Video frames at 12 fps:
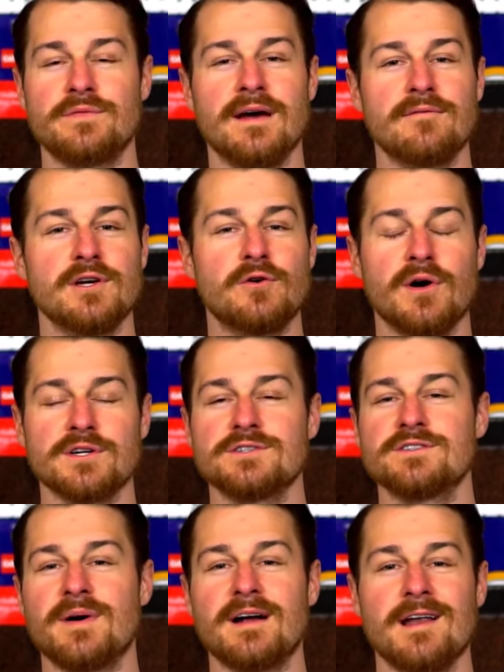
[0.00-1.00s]
you have any
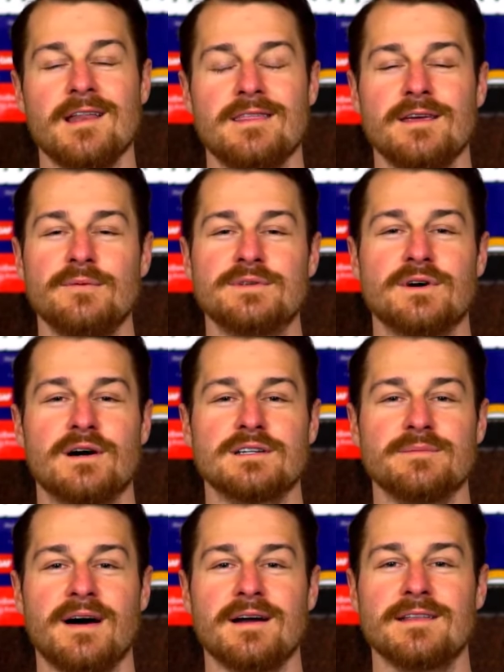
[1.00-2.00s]
questions about anything we talked
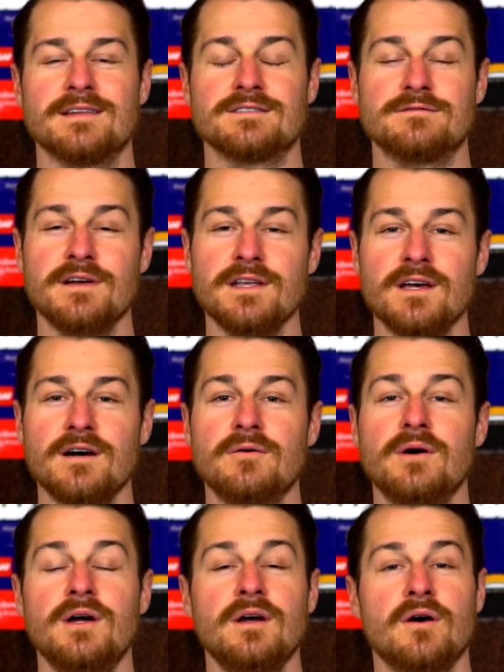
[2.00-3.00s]
about in this
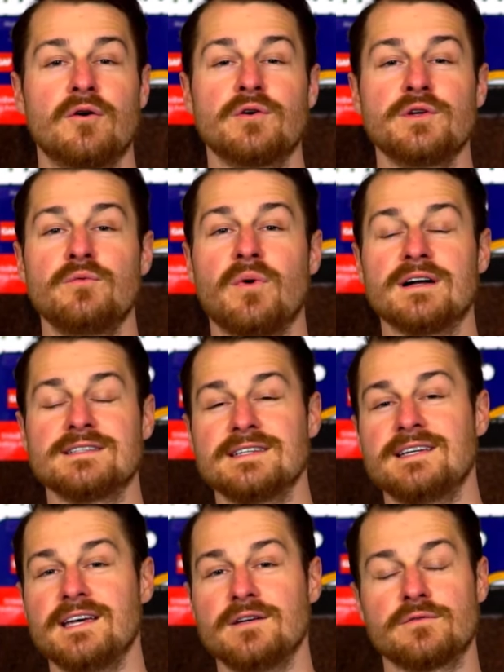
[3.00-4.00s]
video, or you want to
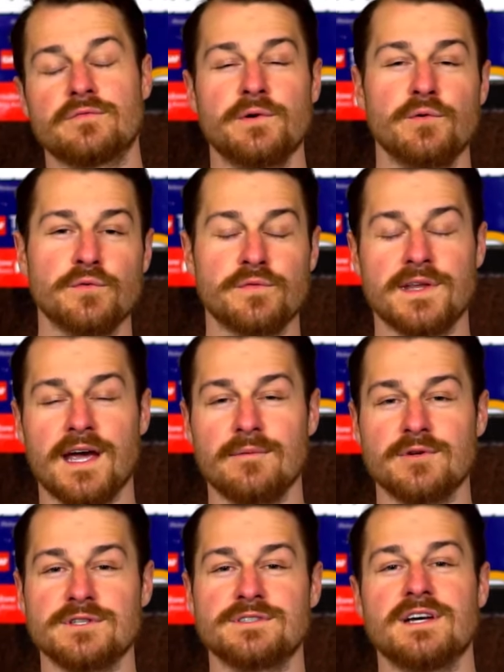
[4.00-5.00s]
get your free roof
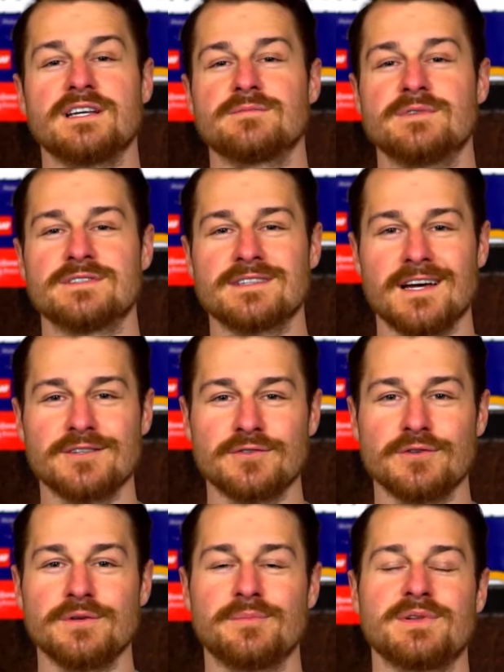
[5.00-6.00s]
damage assessment
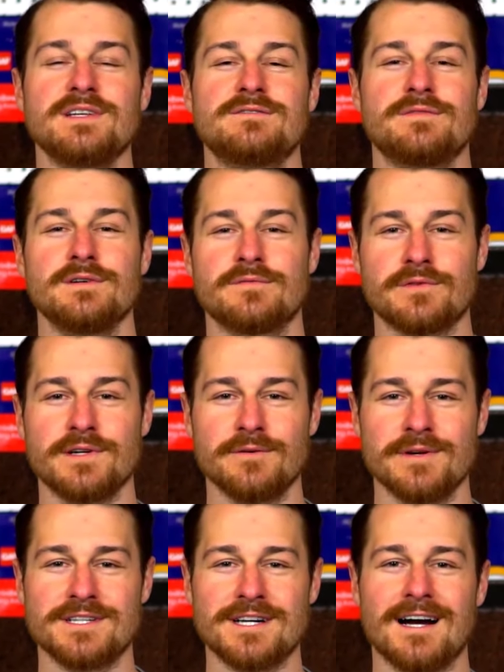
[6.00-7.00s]
scheduled, please feel free to
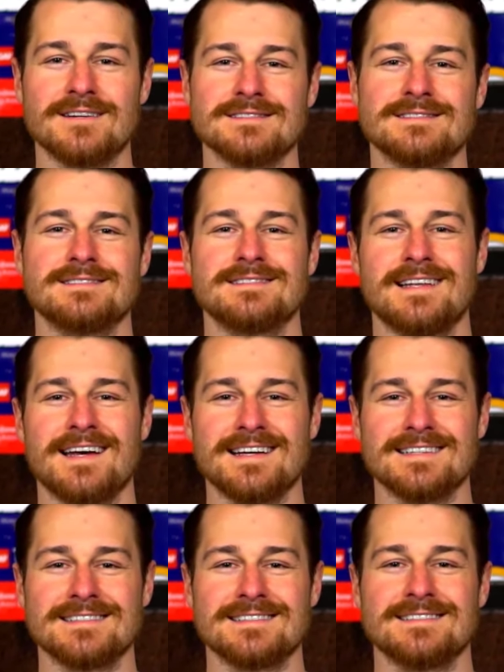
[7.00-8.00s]
reach out.
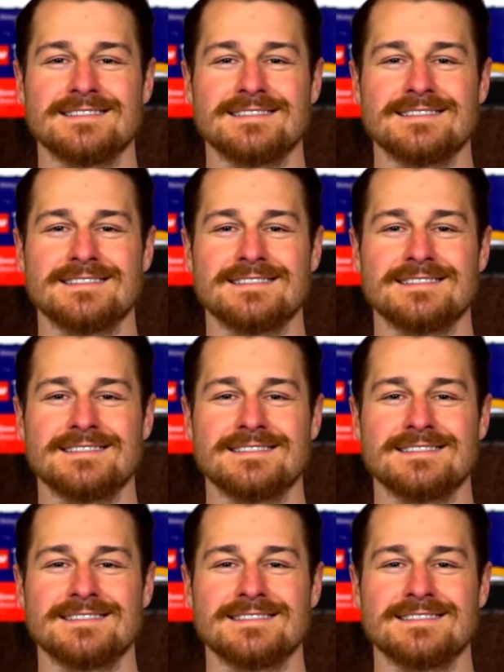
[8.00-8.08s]
Thanks.